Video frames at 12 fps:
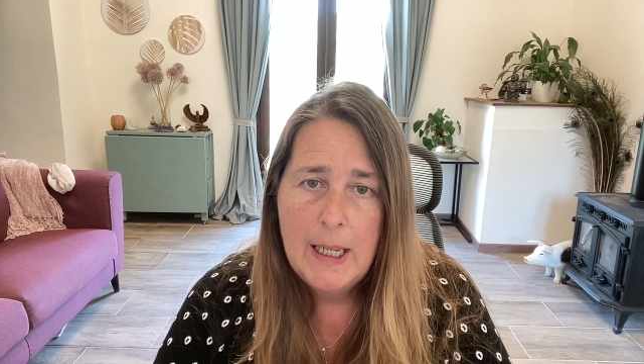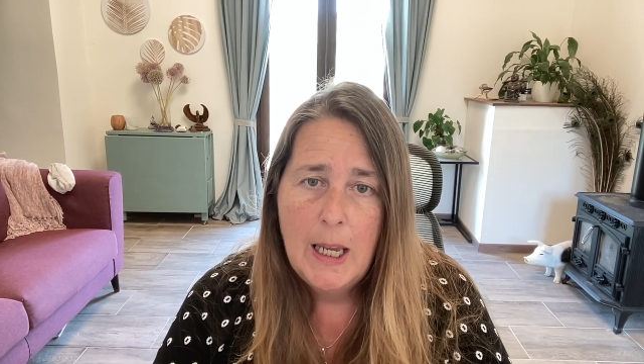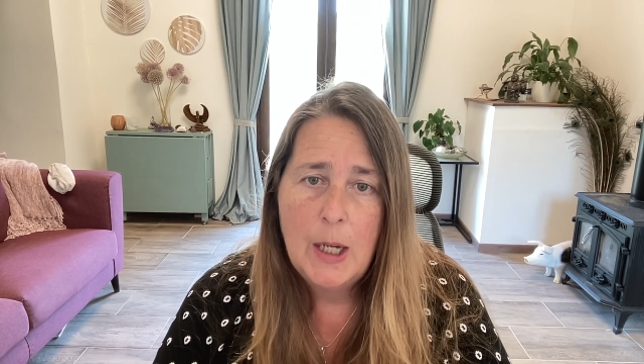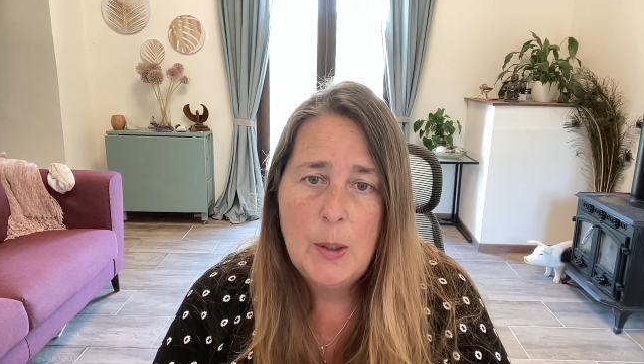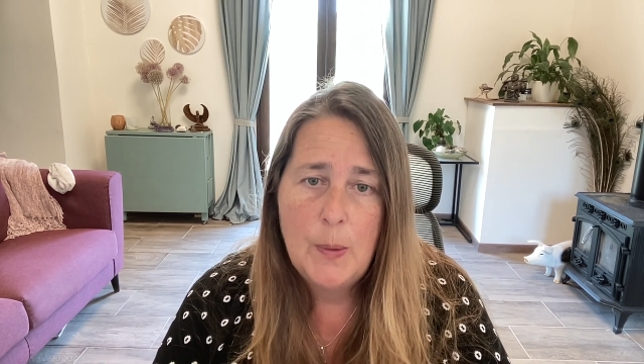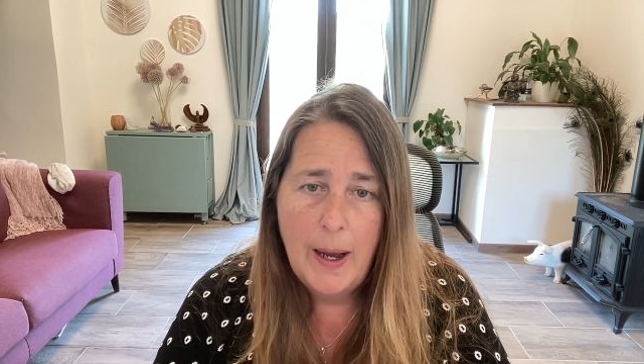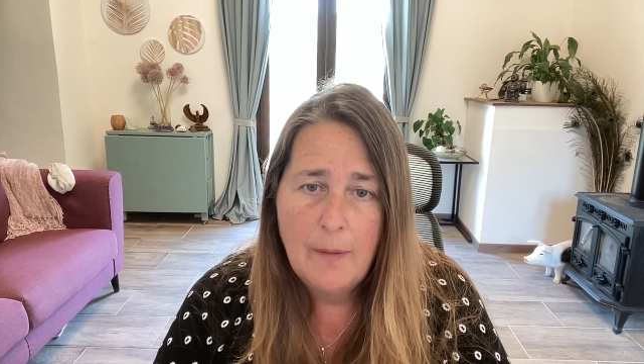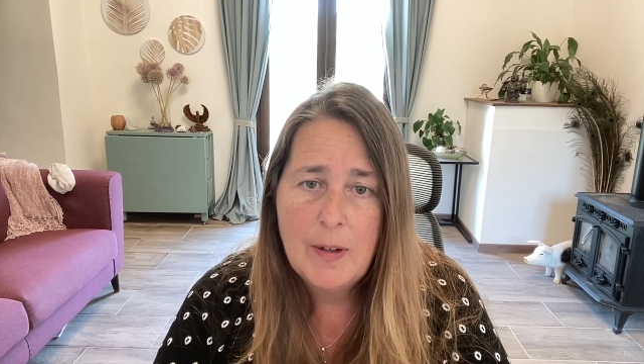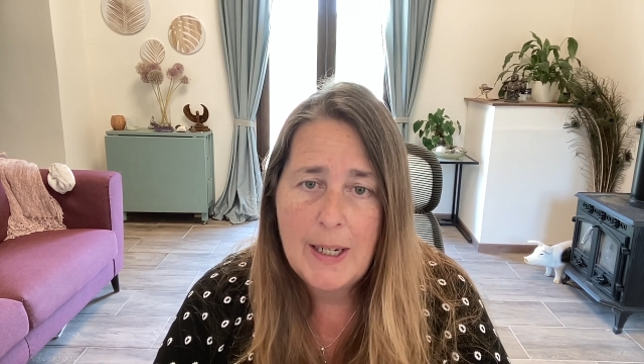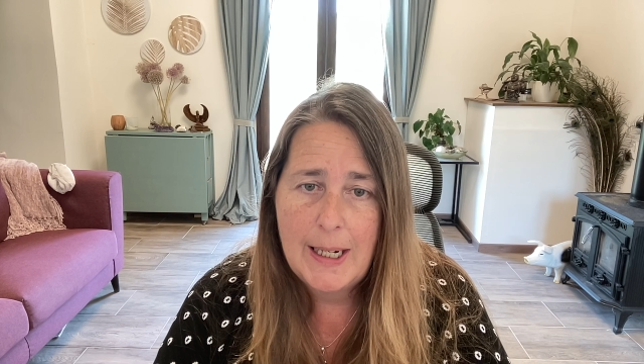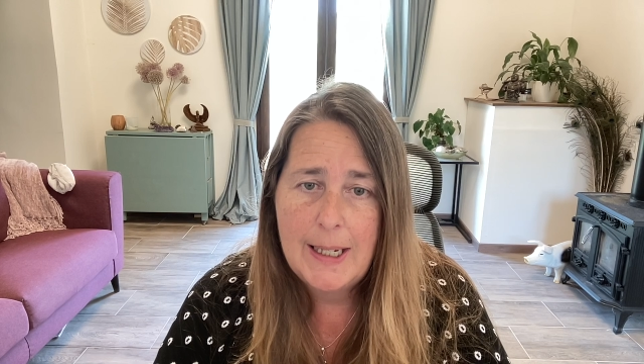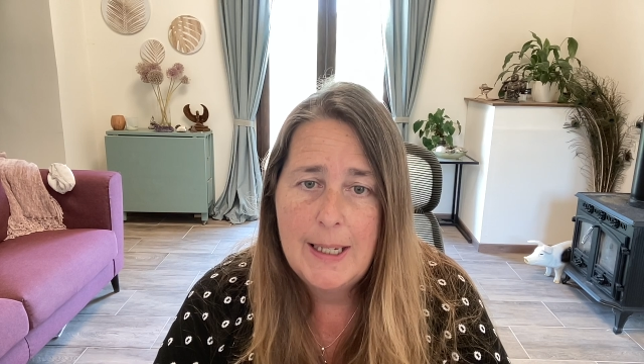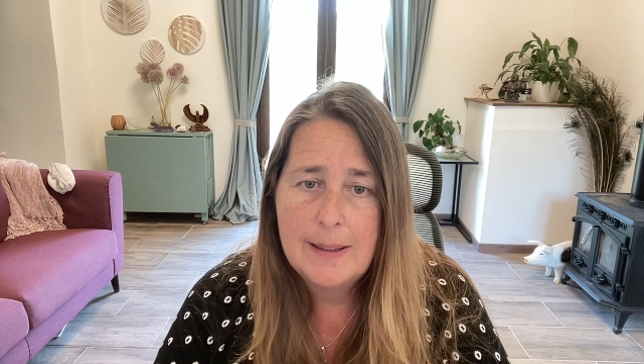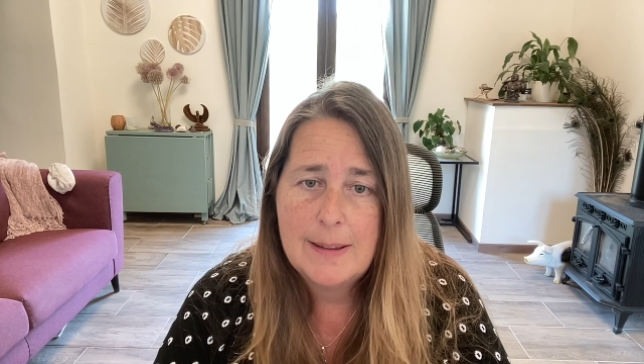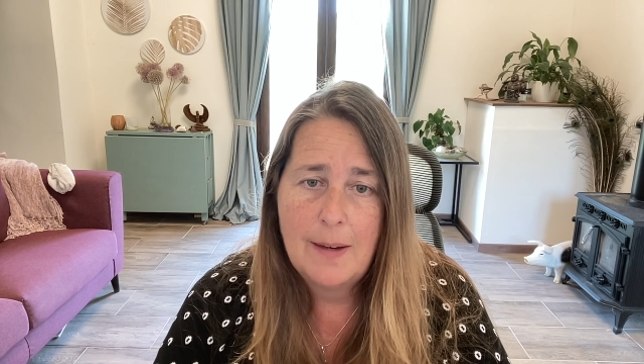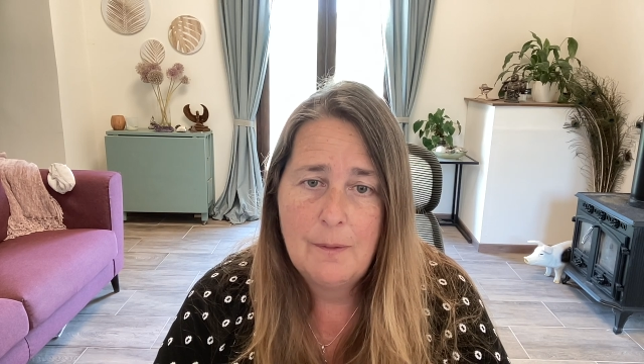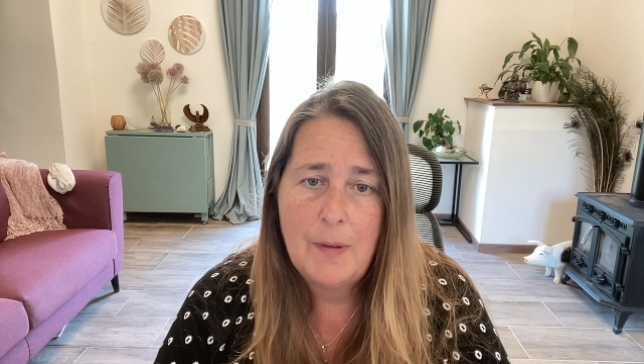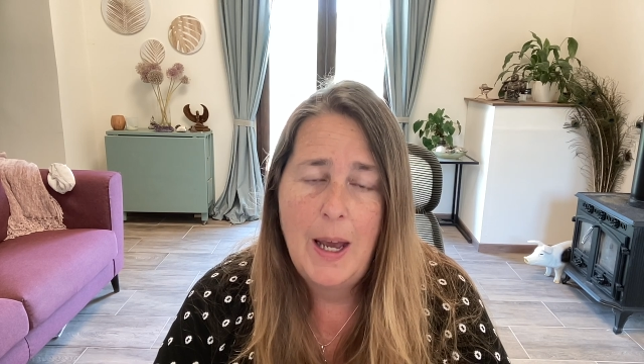and you haven't cleared
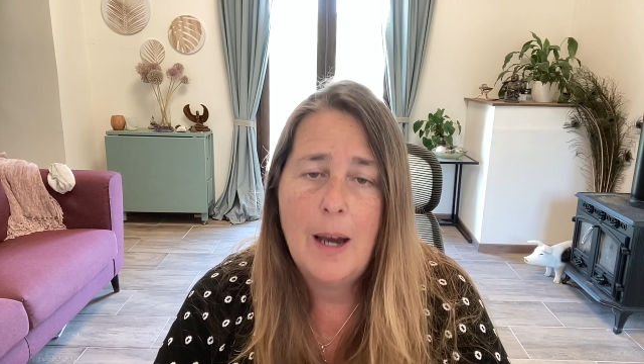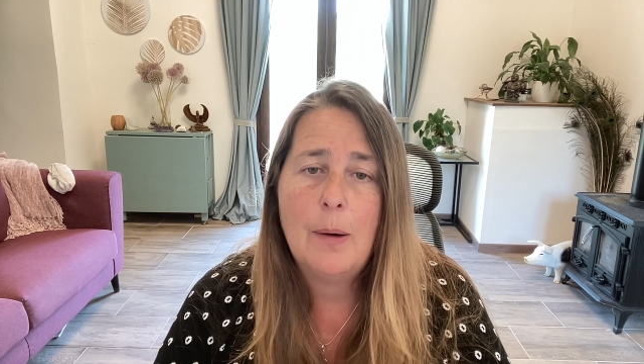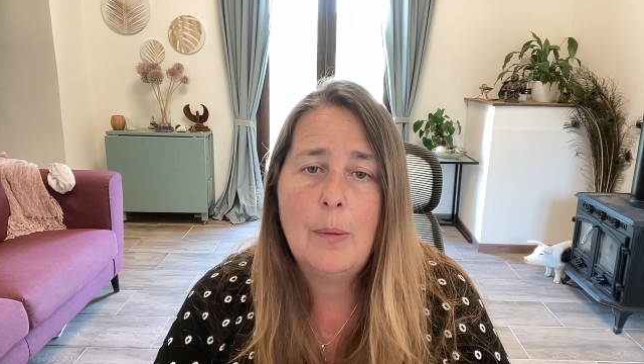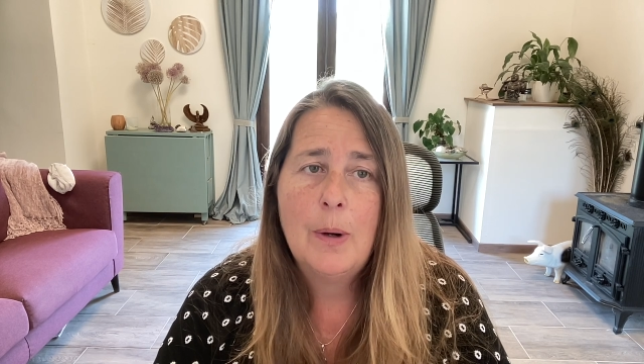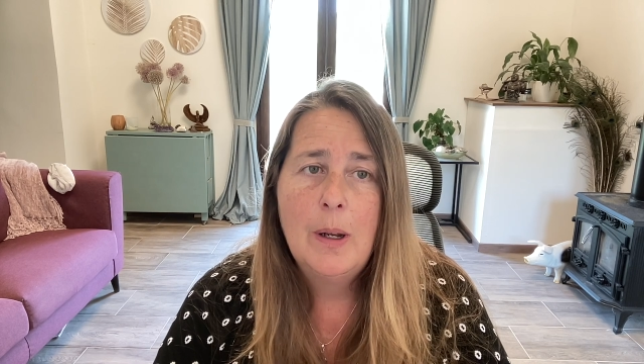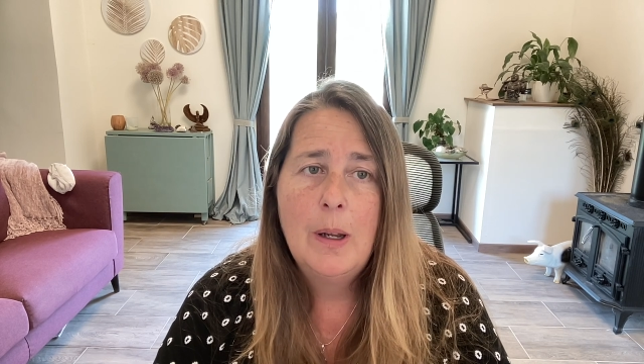that vow,